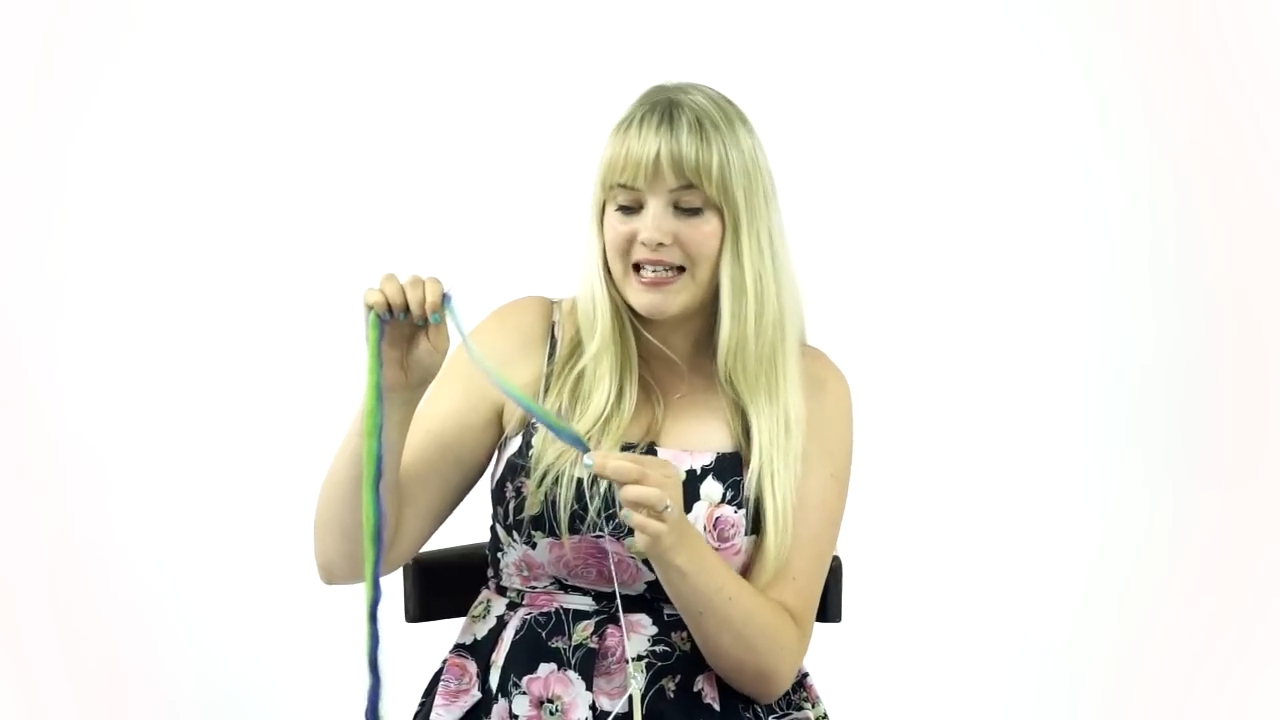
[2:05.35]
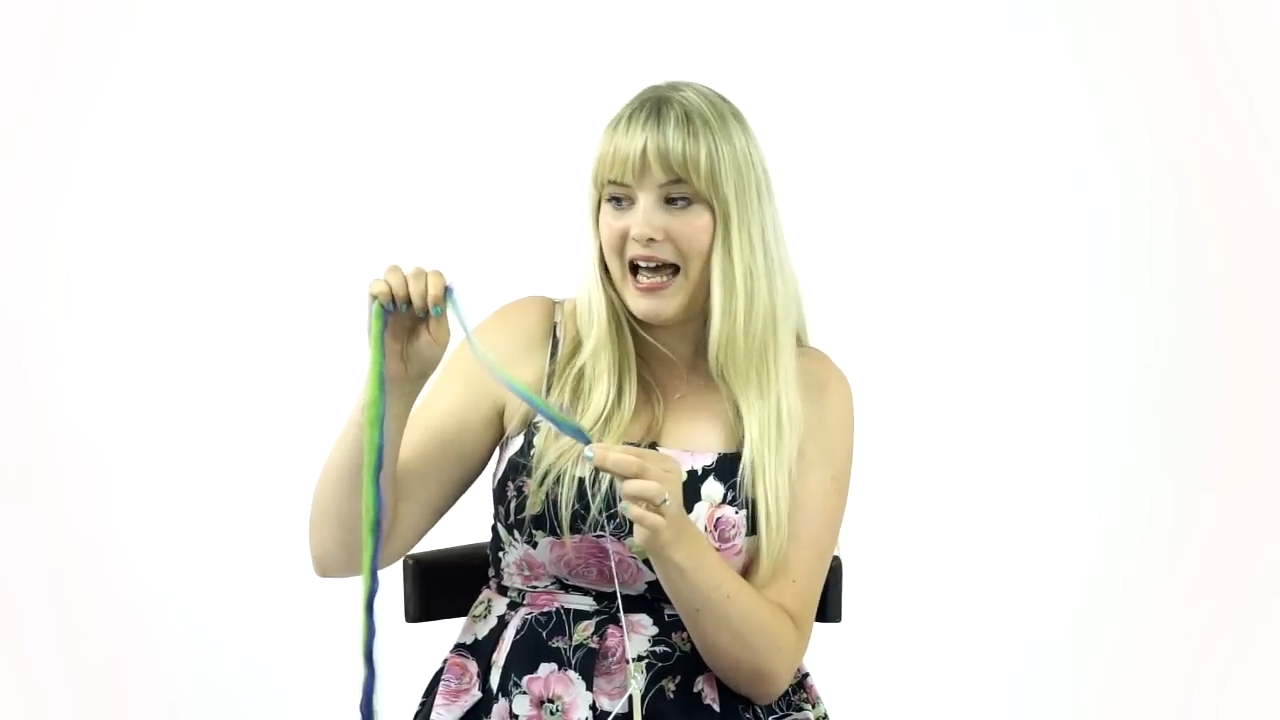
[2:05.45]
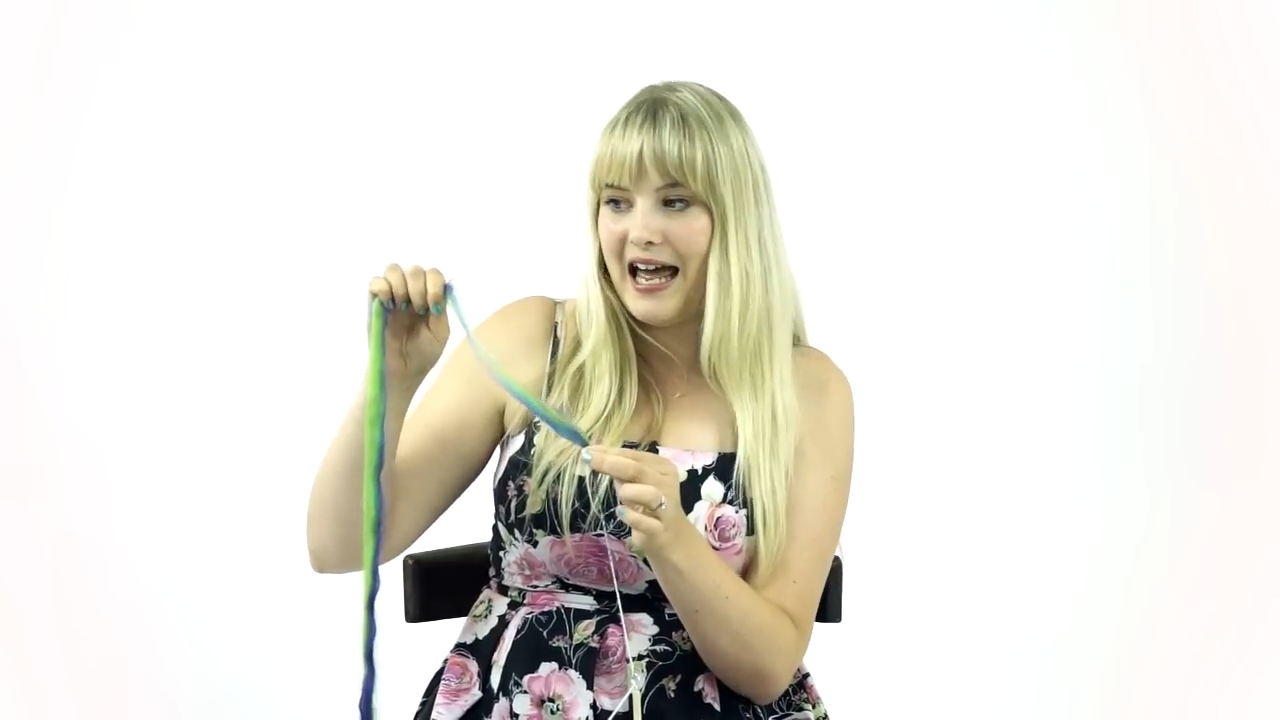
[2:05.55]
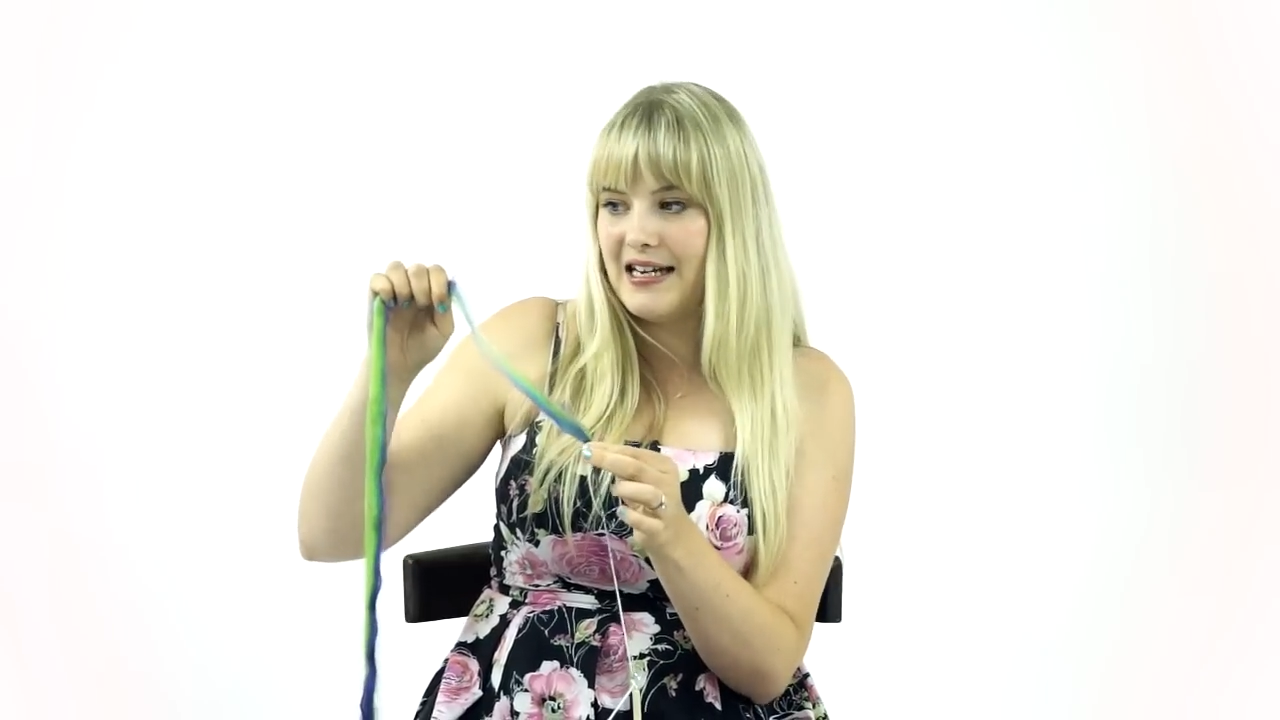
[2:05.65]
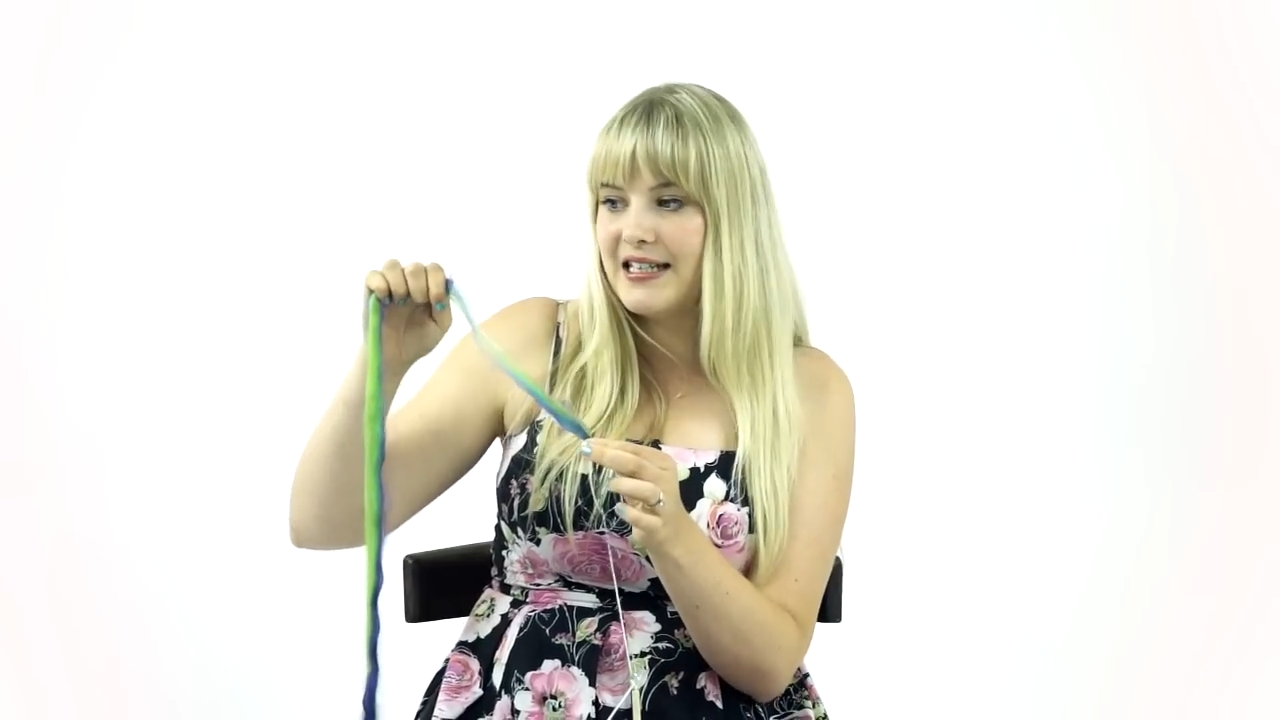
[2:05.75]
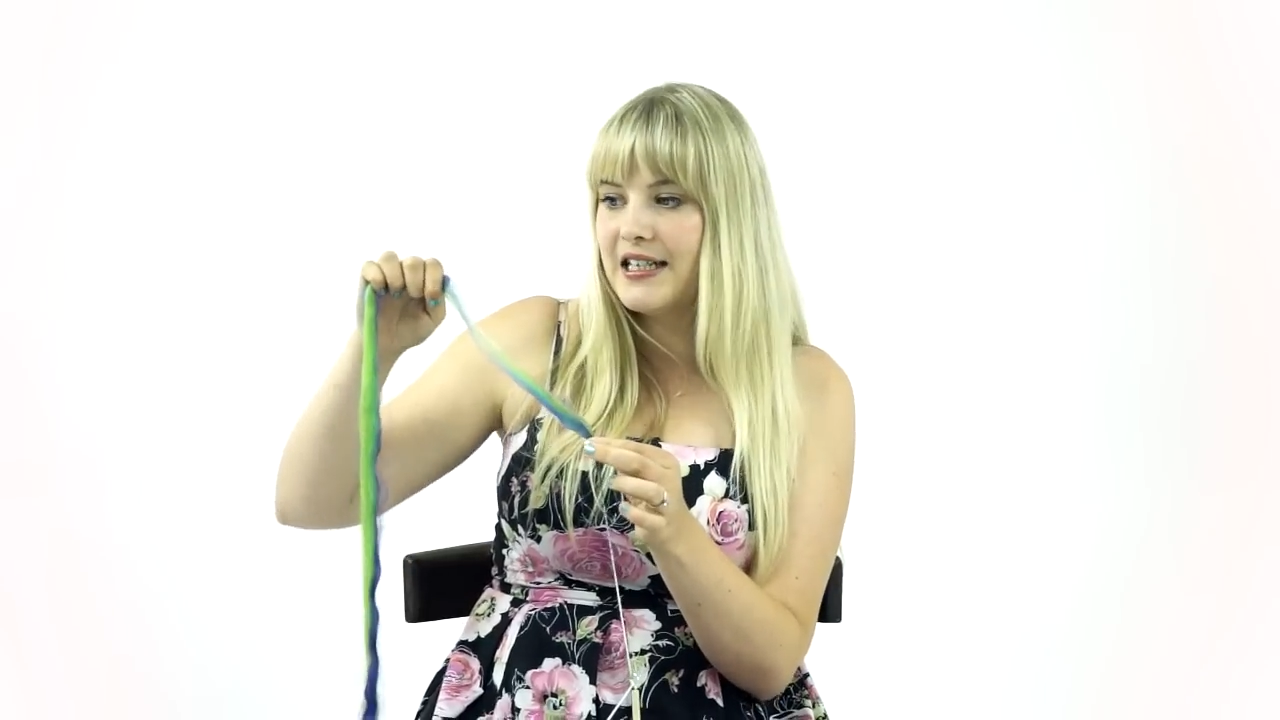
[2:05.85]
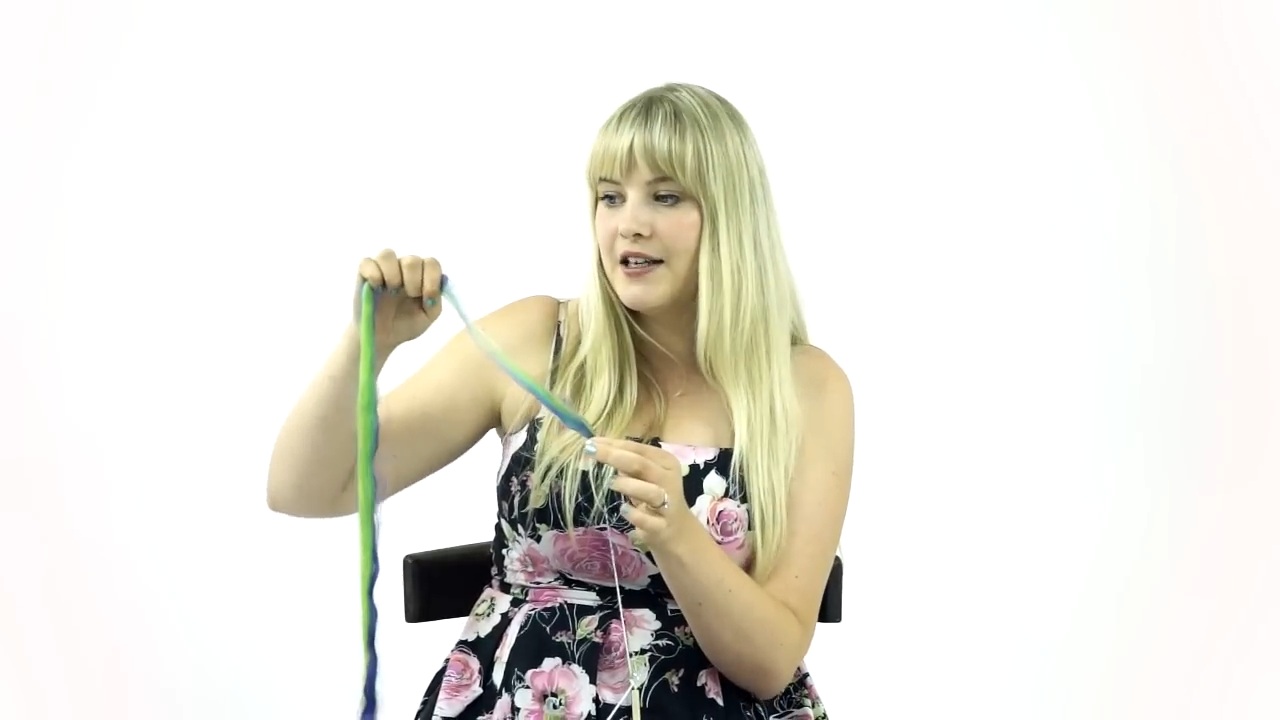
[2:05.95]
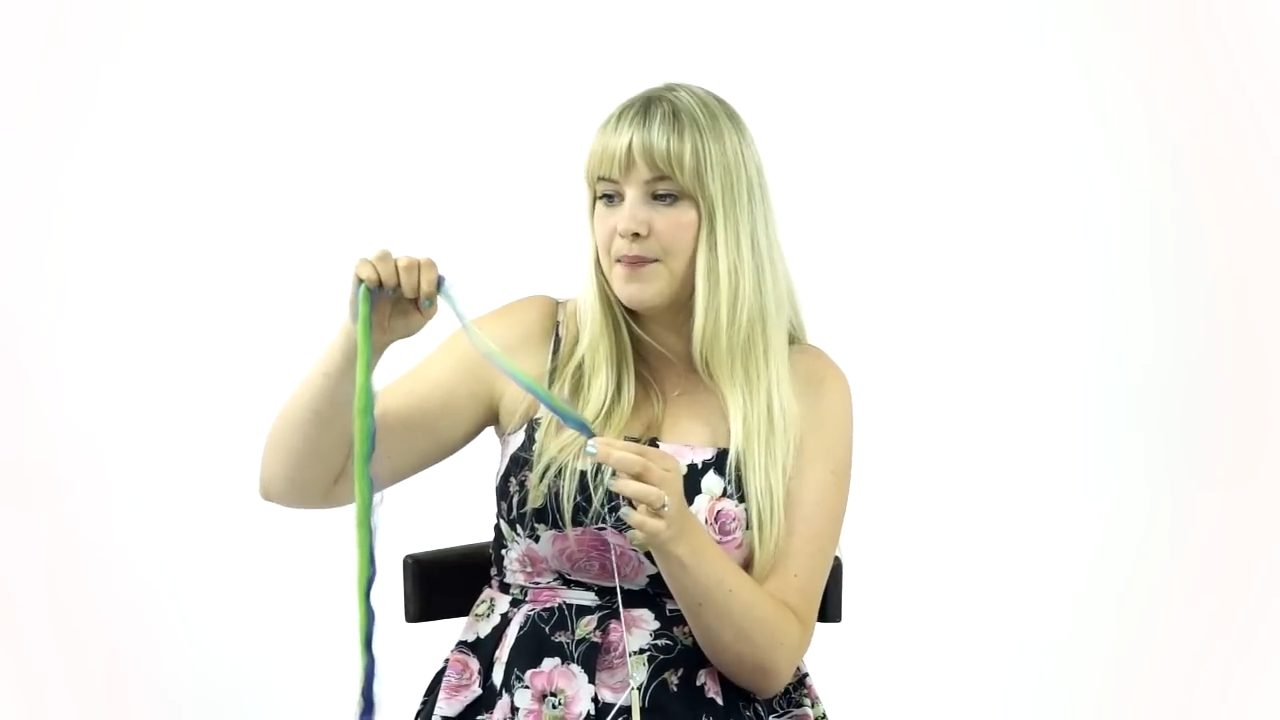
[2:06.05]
hand